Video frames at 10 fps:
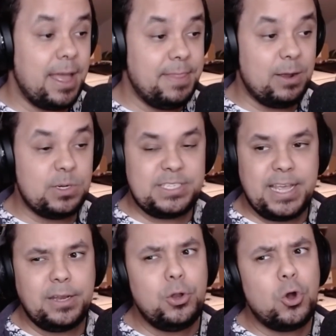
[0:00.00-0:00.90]
And they were
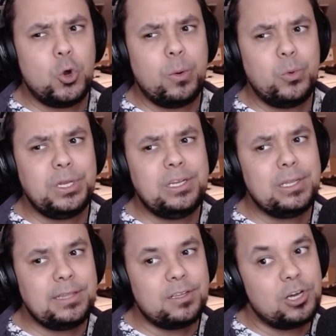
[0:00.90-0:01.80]
saying, no, but we need
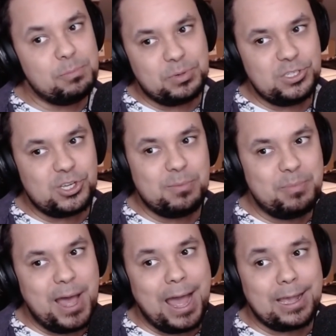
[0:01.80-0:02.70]
to let the companies come
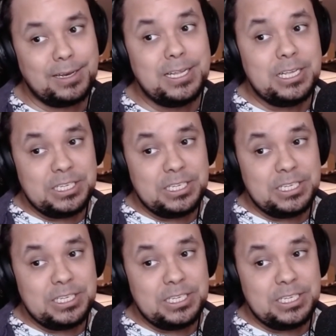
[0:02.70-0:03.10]
back, and